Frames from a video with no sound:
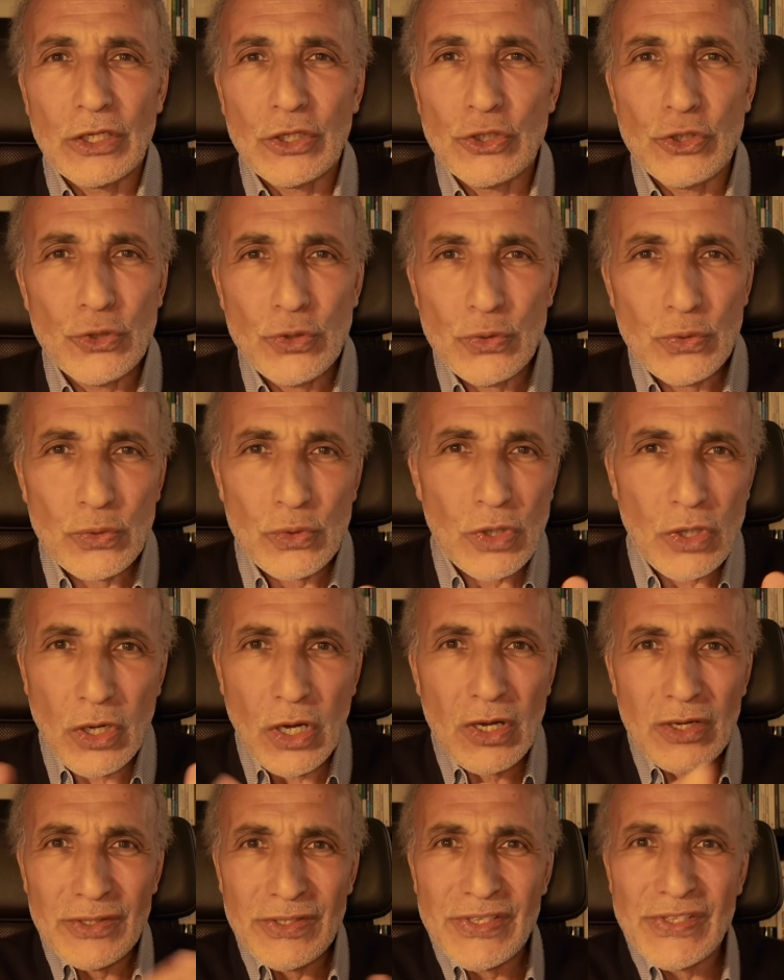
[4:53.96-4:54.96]
You
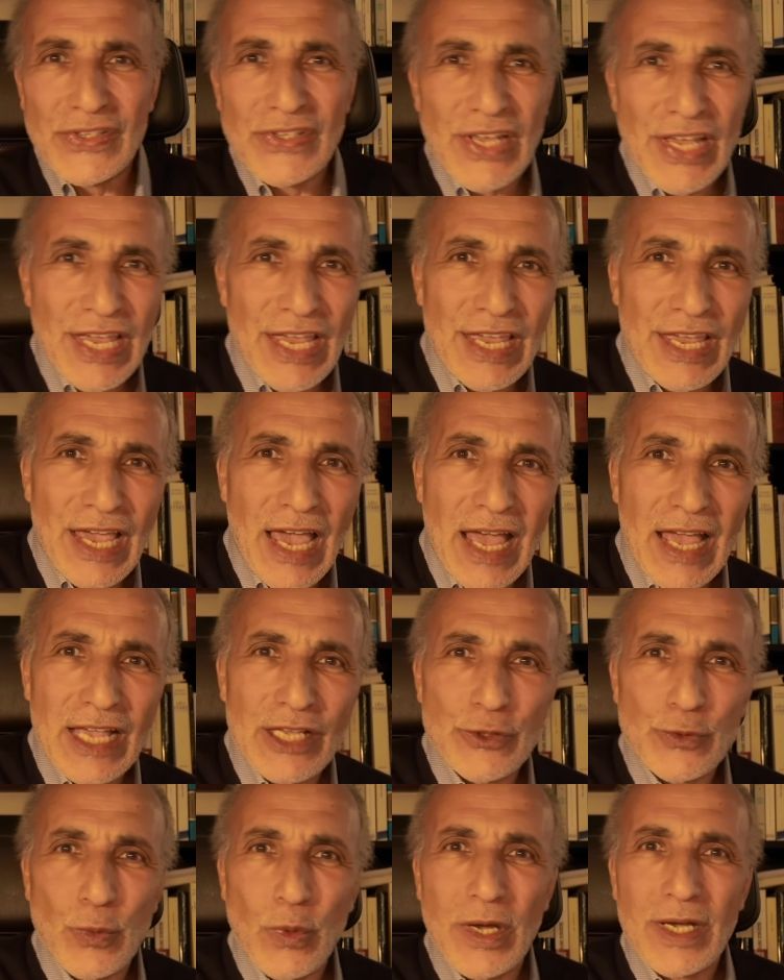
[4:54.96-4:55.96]
can't say,
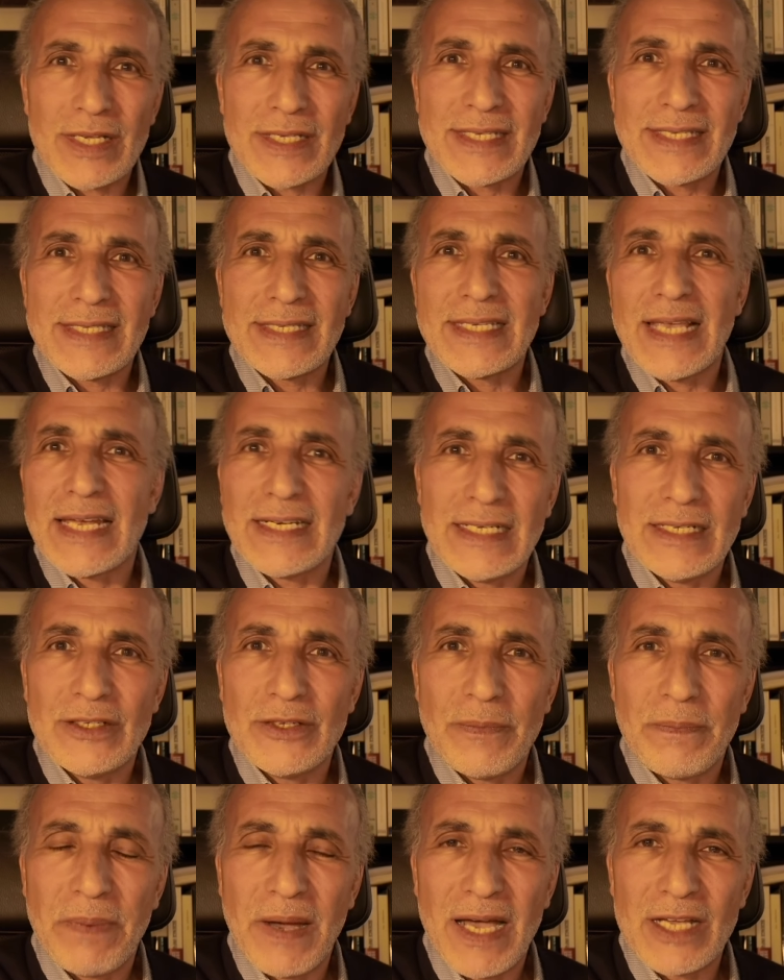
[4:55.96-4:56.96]
as was said in
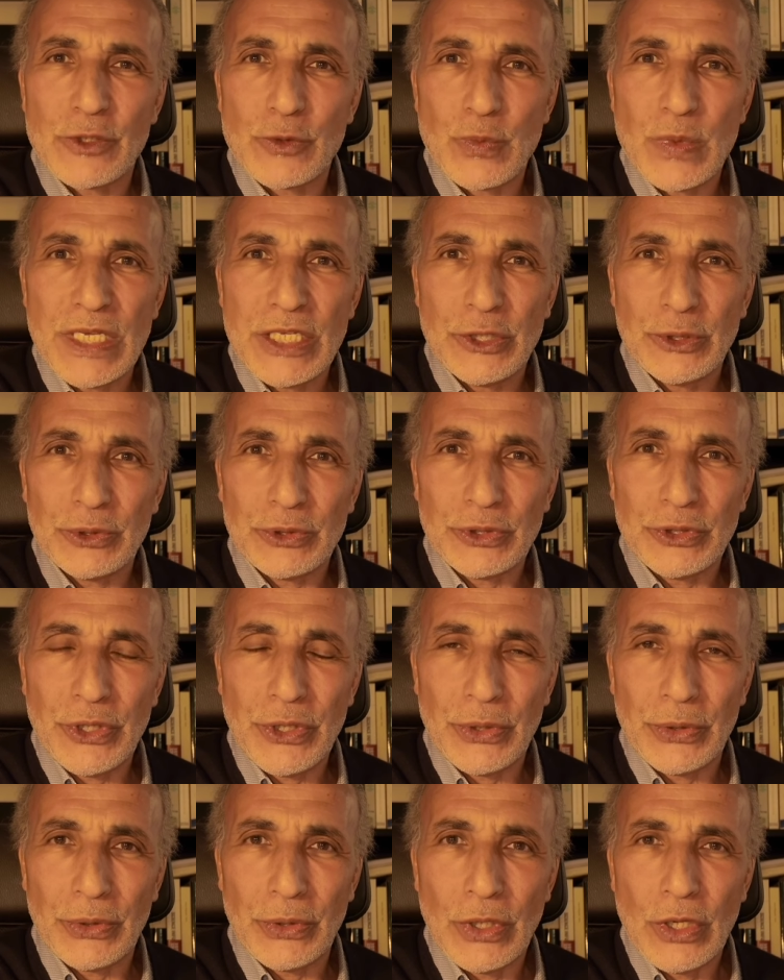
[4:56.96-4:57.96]
the past, we don't
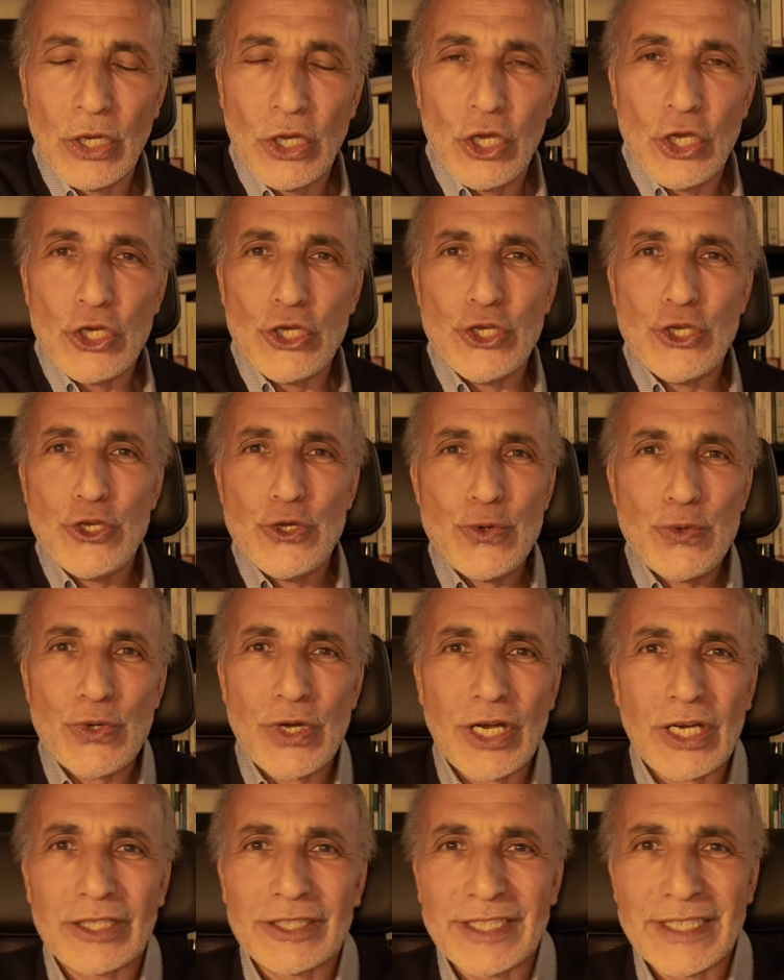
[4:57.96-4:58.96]
know. You
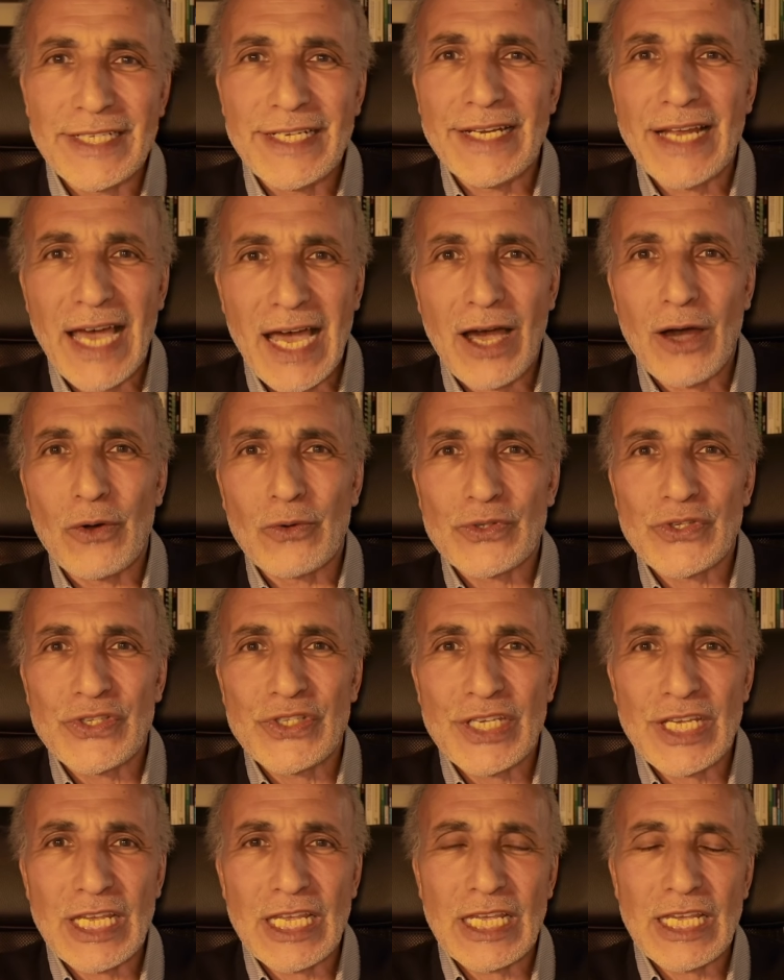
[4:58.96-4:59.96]
can't now
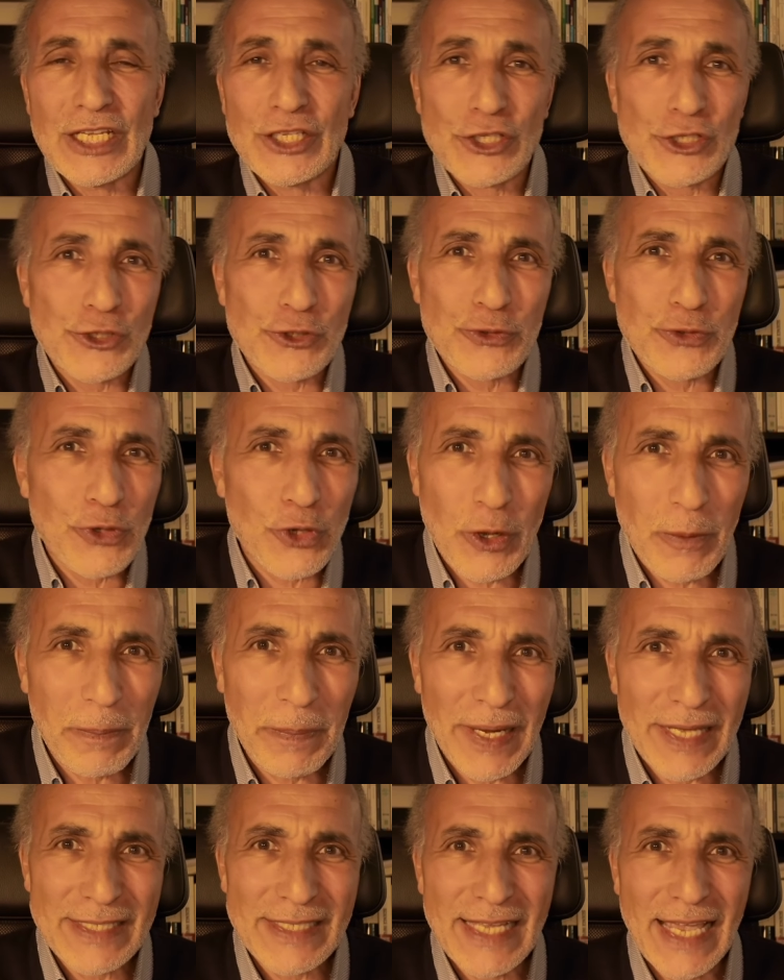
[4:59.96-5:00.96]
say, it's too
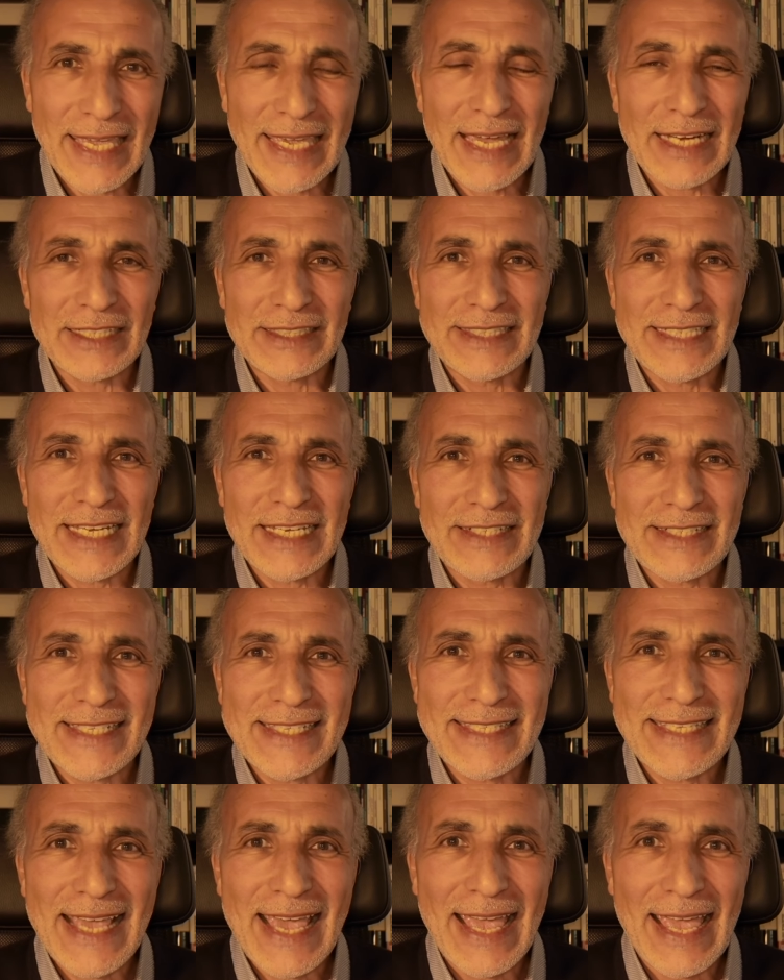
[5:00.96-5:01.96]
complex, I cannot take a
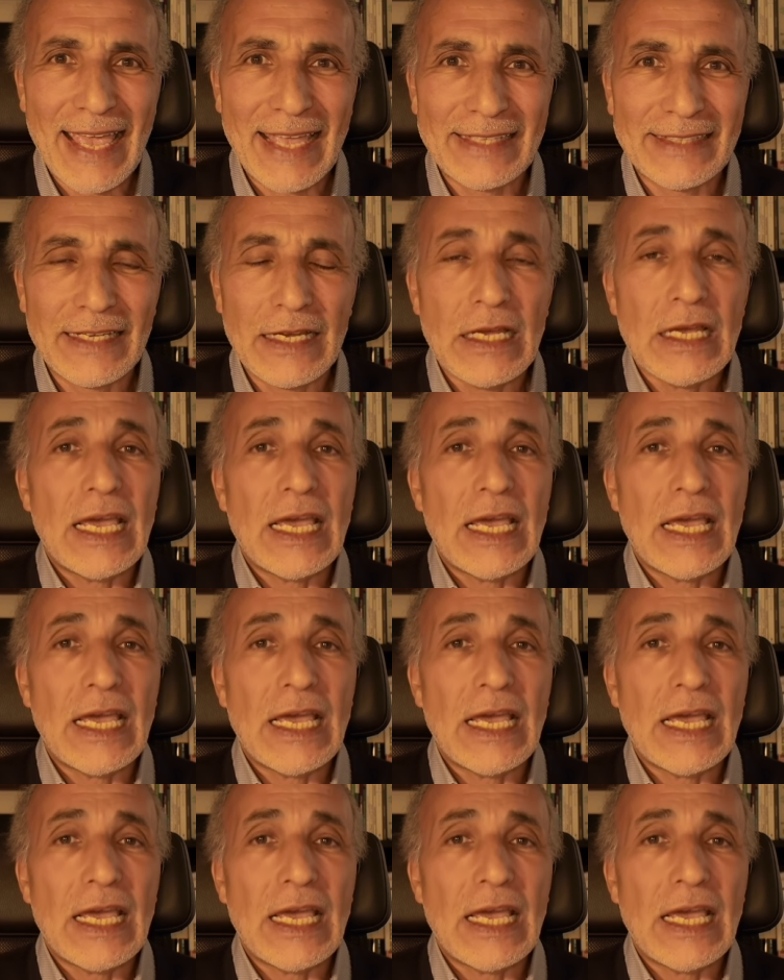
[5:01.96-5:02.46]
stand.